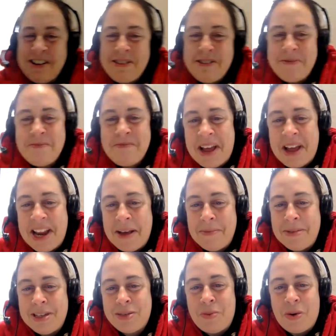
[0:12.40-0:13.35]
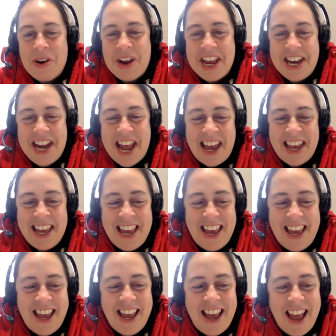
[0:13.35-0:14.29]
So my name is Maria
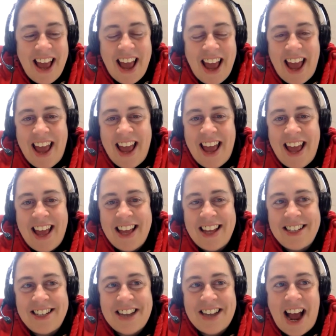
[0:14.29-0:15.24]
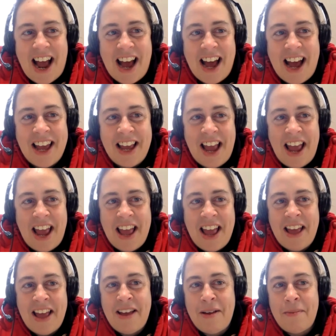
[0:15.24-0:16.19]
Nagy, and I
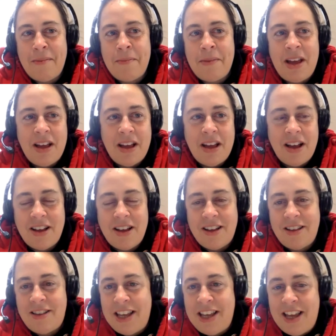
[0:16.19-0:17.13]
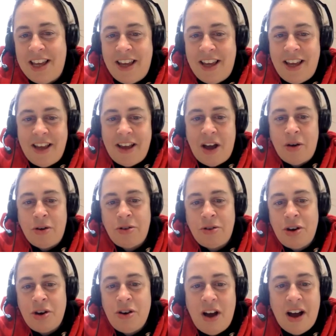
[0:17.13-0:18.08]
am the
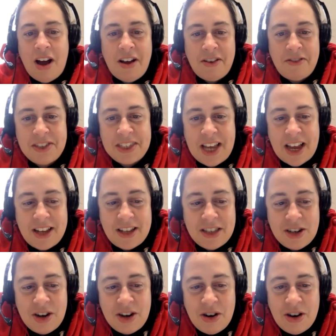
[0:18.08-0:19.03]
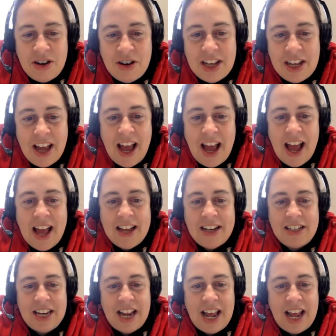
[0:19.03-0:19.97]
owner of sciencenerd.
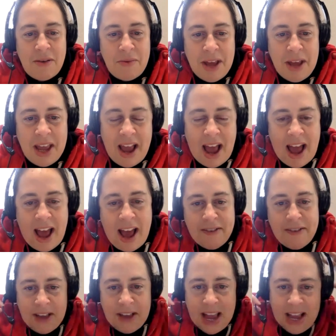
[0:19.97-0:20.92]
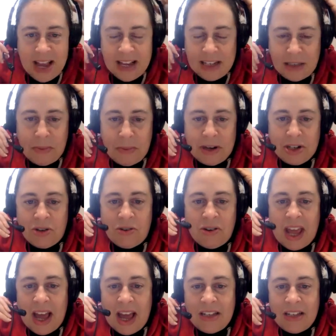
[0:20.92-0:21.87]
And today we have a special
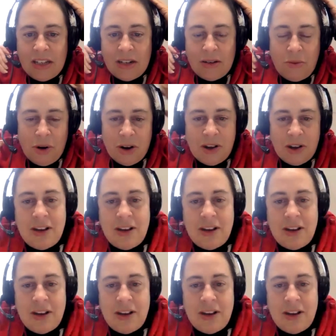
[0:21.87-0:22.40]
guest. She's